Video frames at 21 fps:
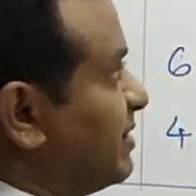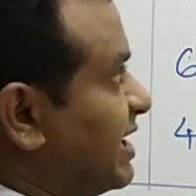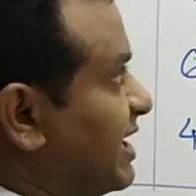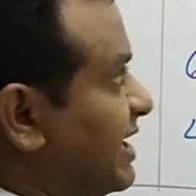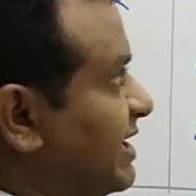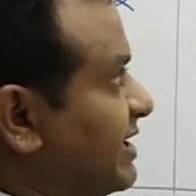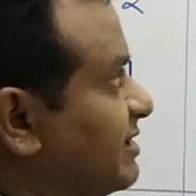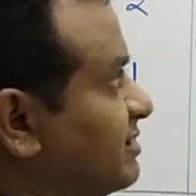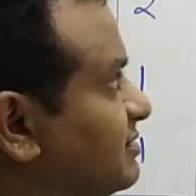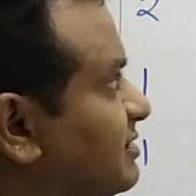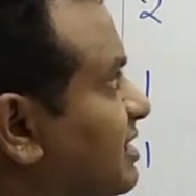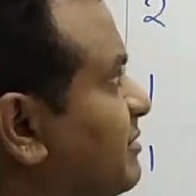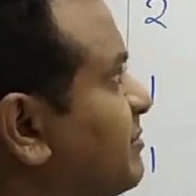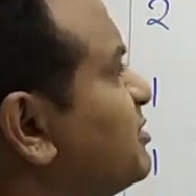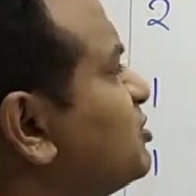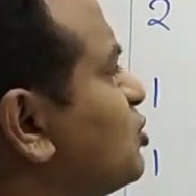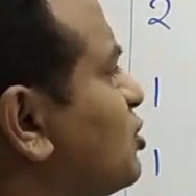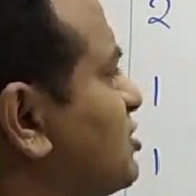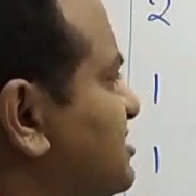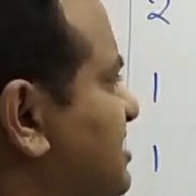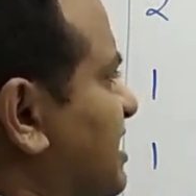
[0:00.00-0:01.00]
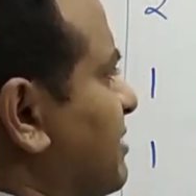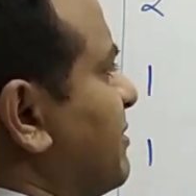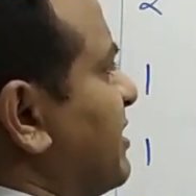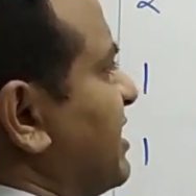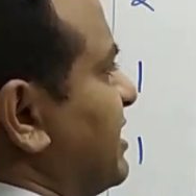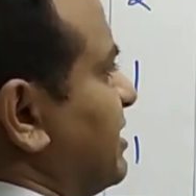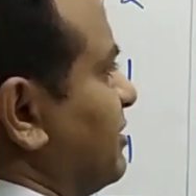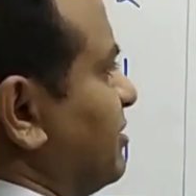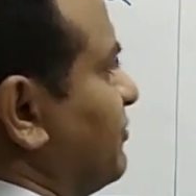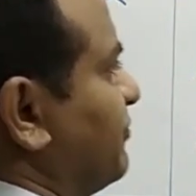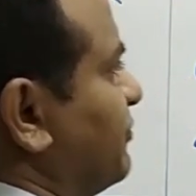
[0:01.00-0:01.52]
played, that means or
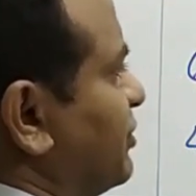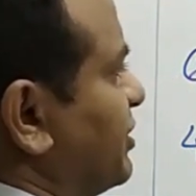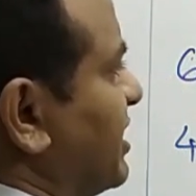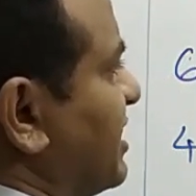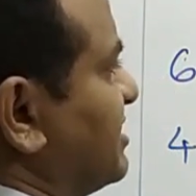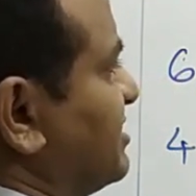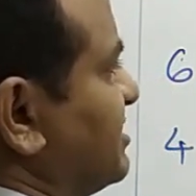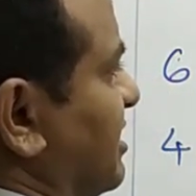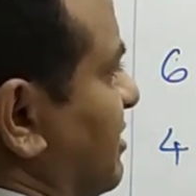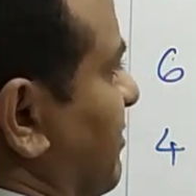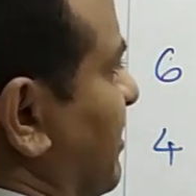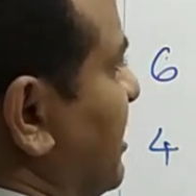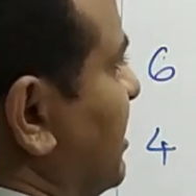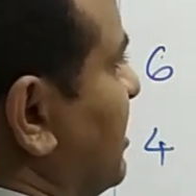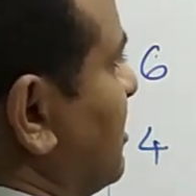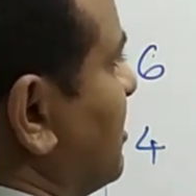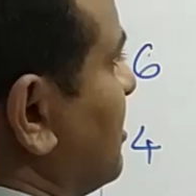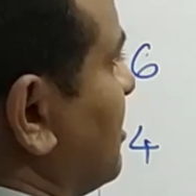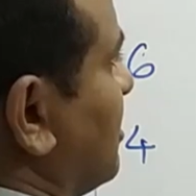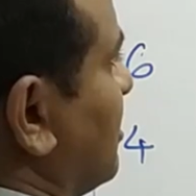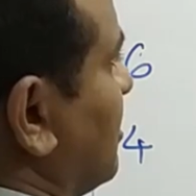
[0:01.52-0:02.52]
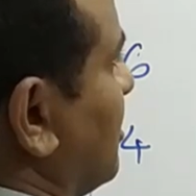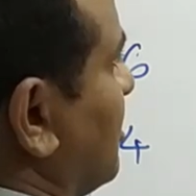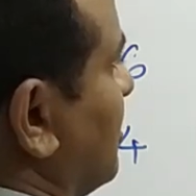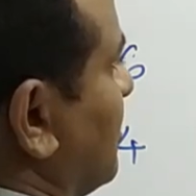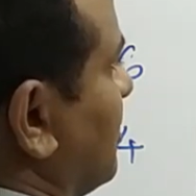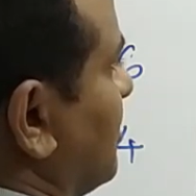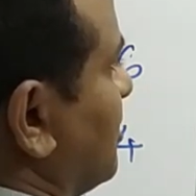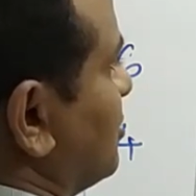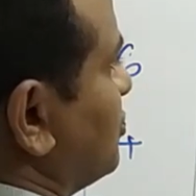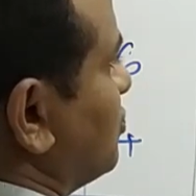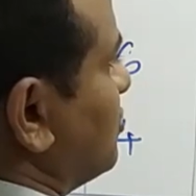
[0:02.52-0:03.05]
Germany, if you take Germany.
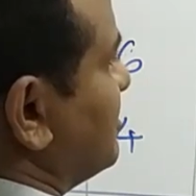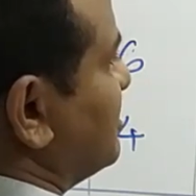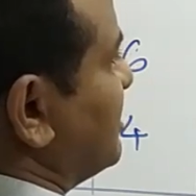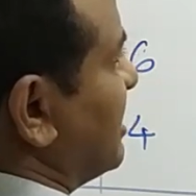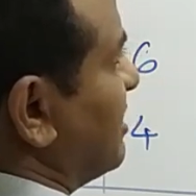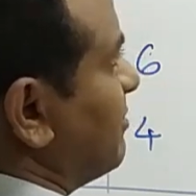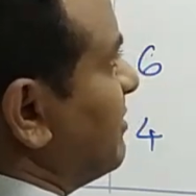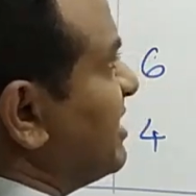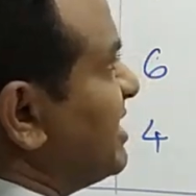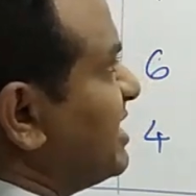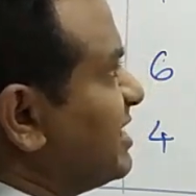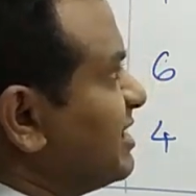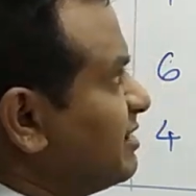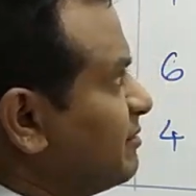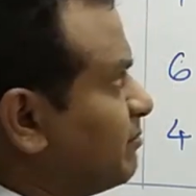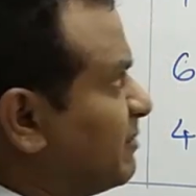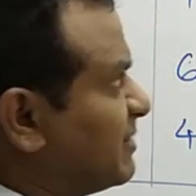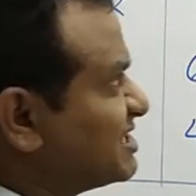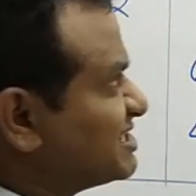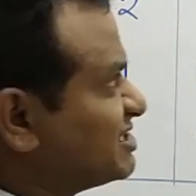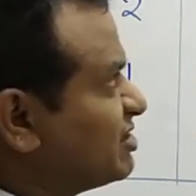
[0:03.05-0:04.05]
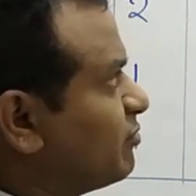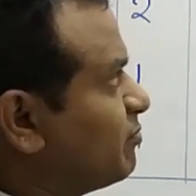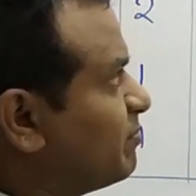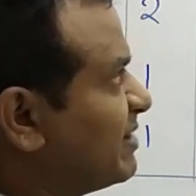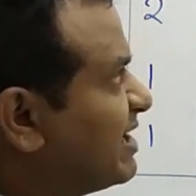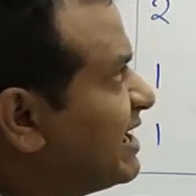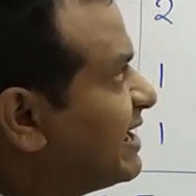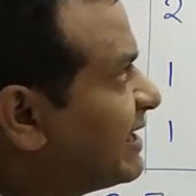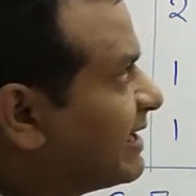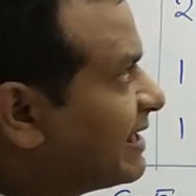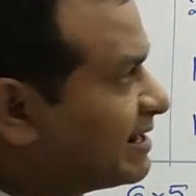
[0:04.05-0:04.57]
So Germany must have
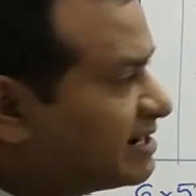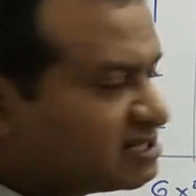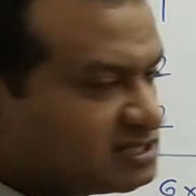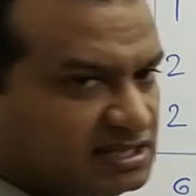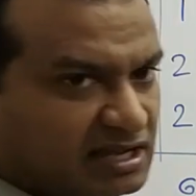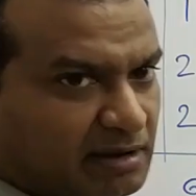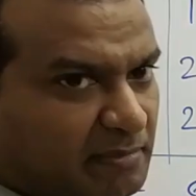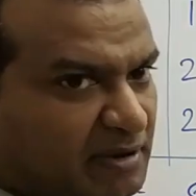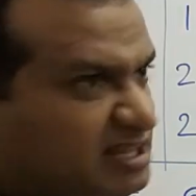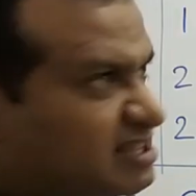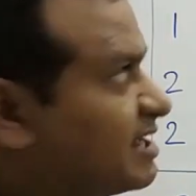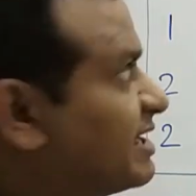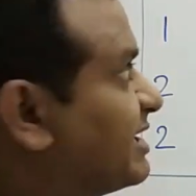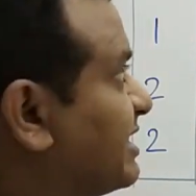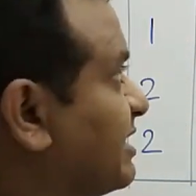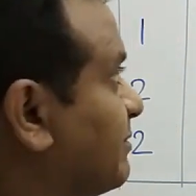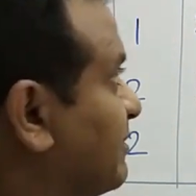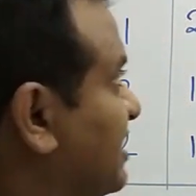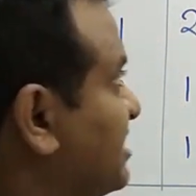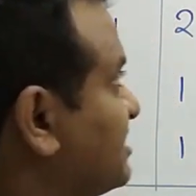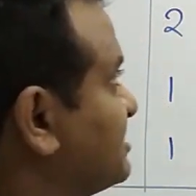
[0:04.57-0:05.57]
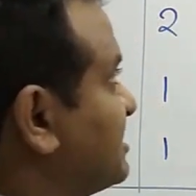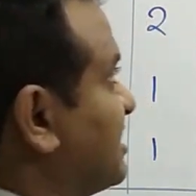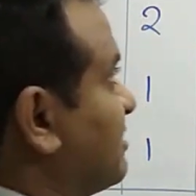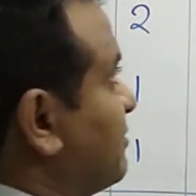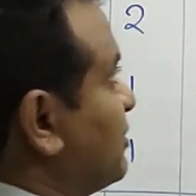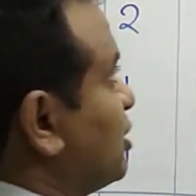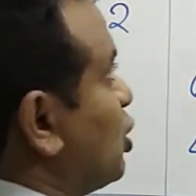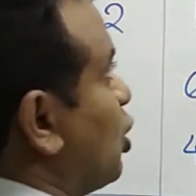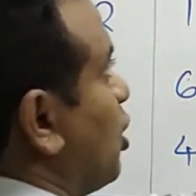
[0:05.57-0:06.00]
played against some other team, right? Germany